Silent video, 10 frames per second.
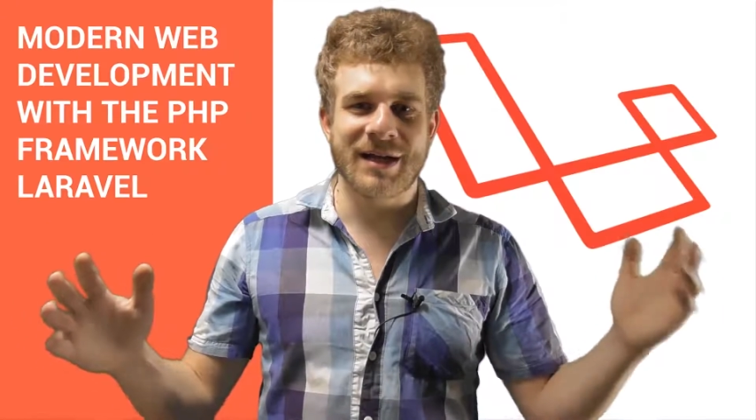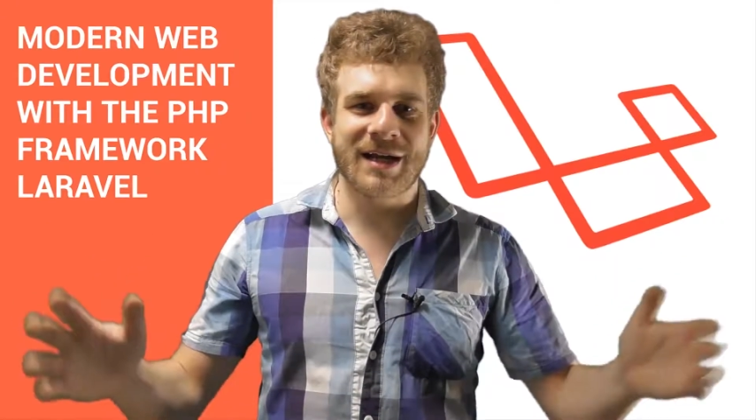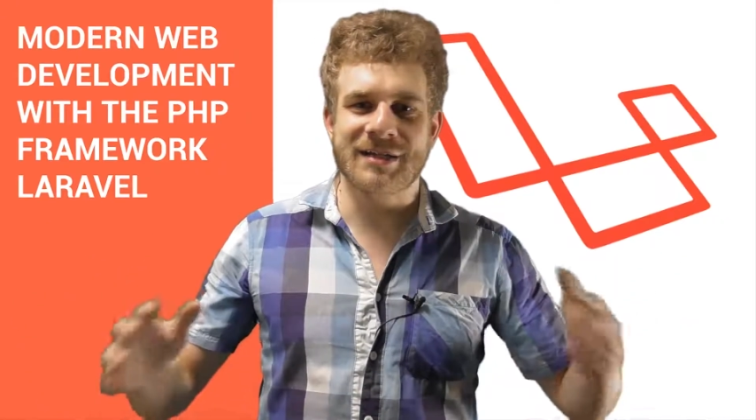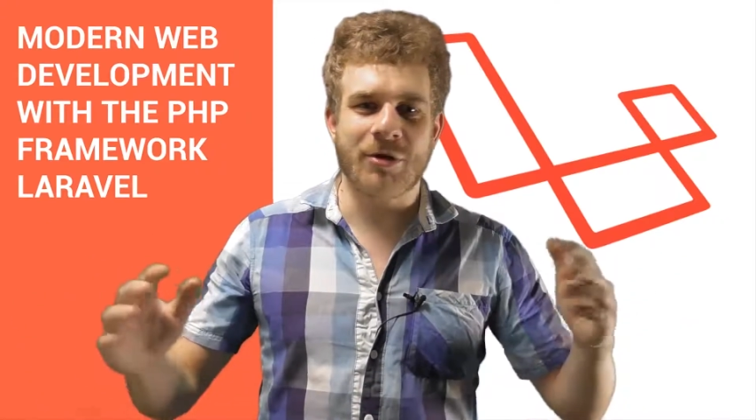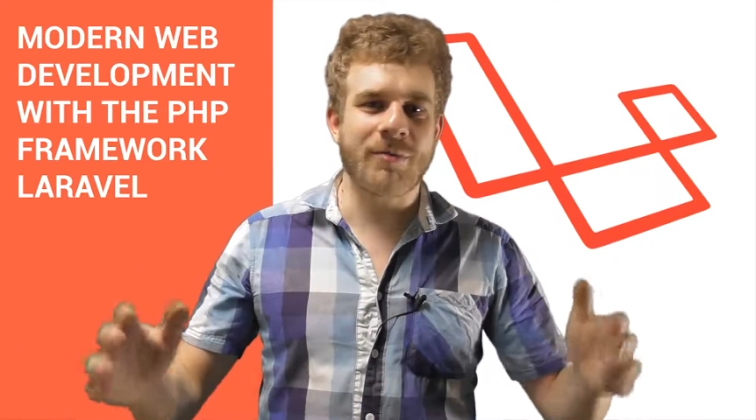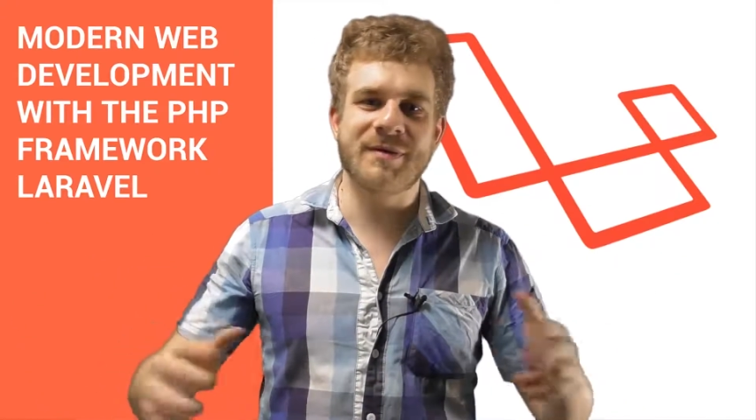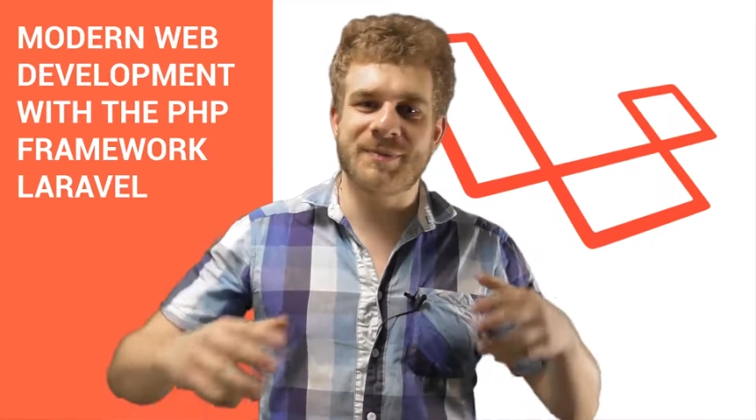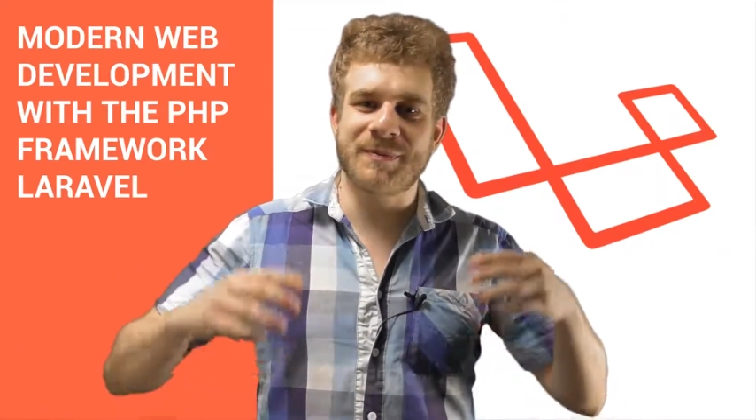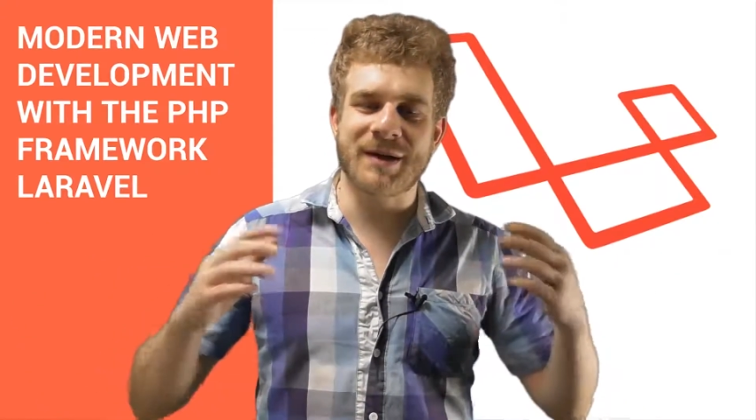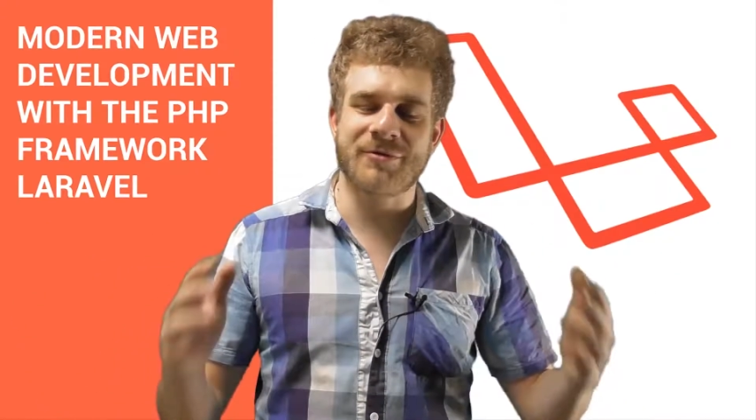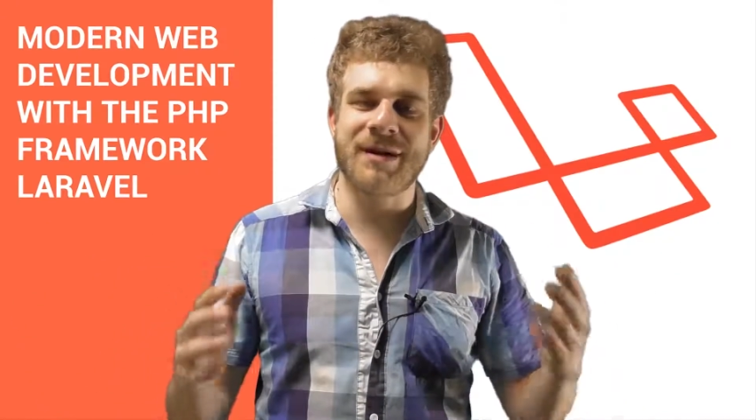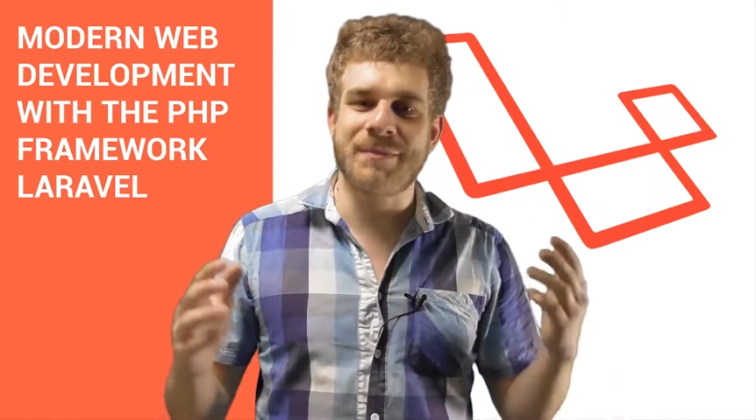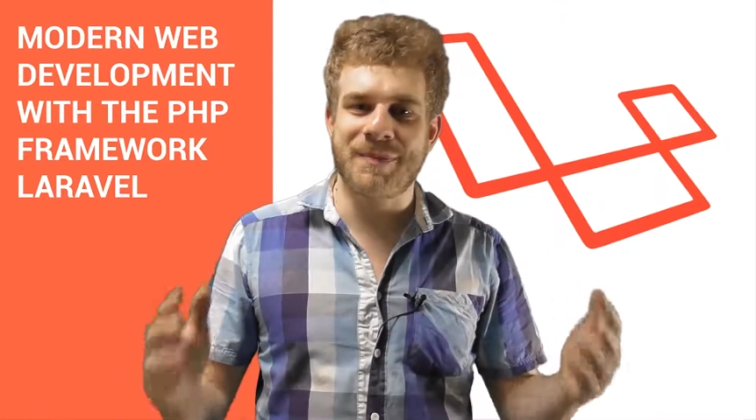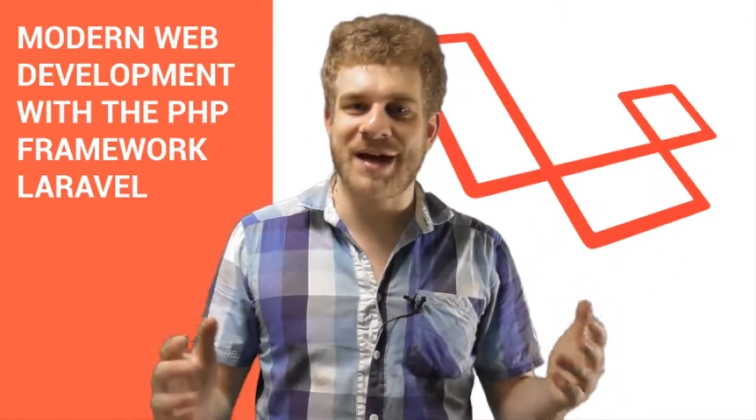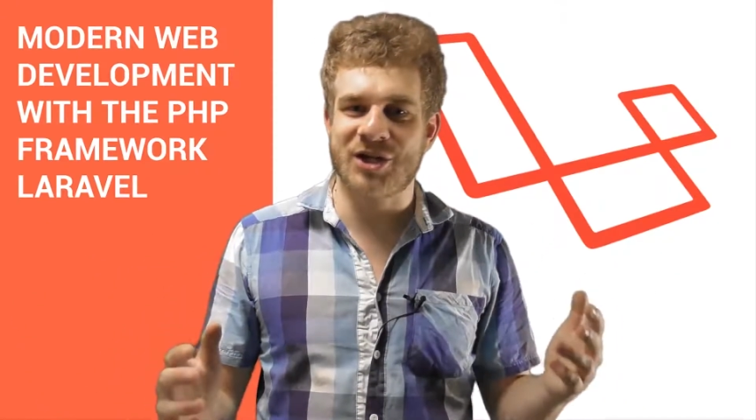has always been my
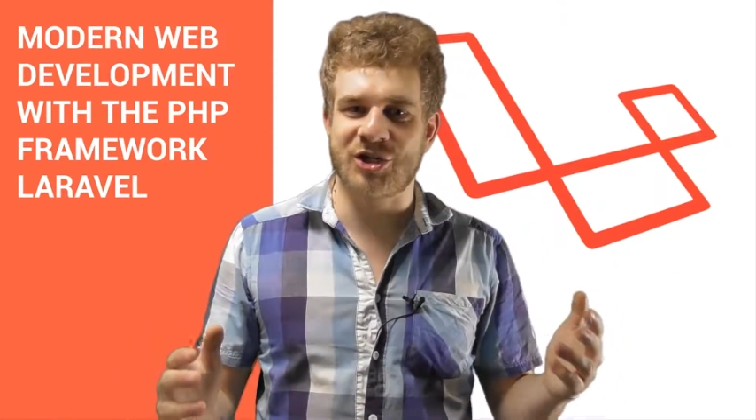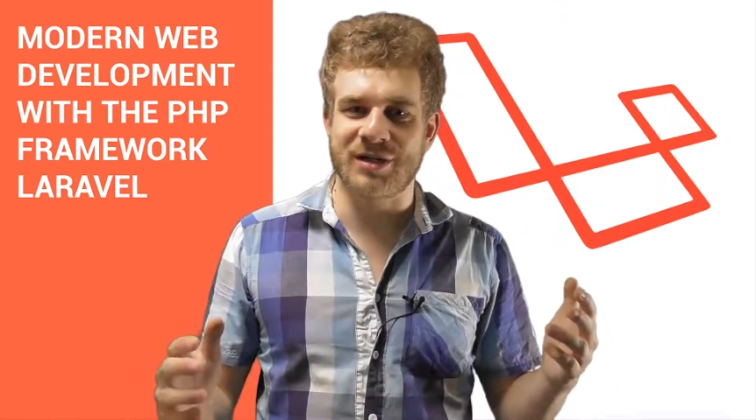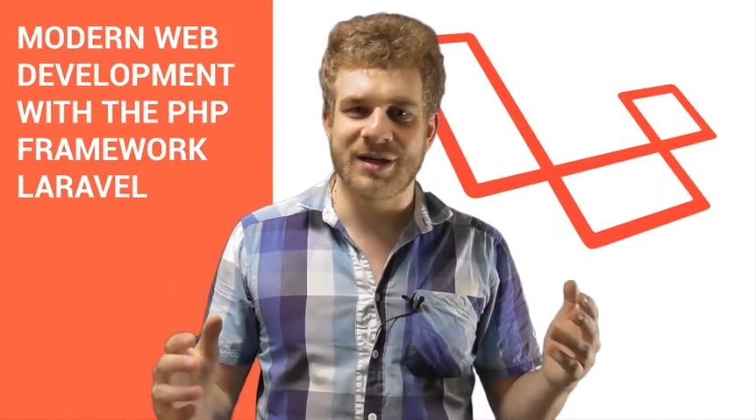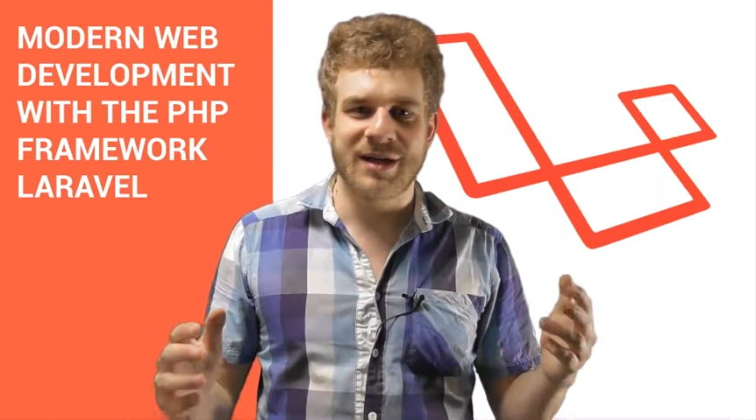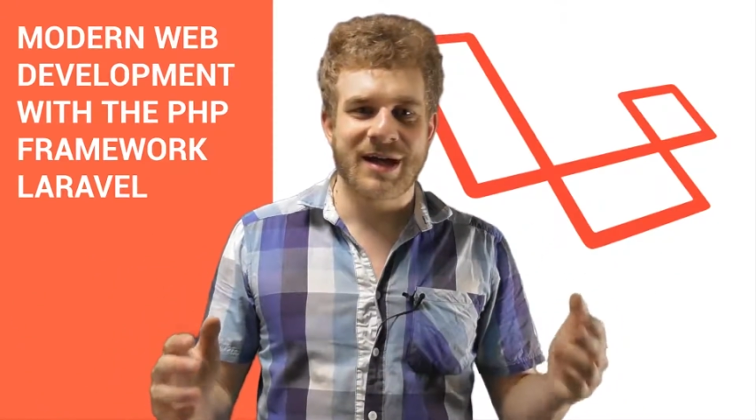great passion.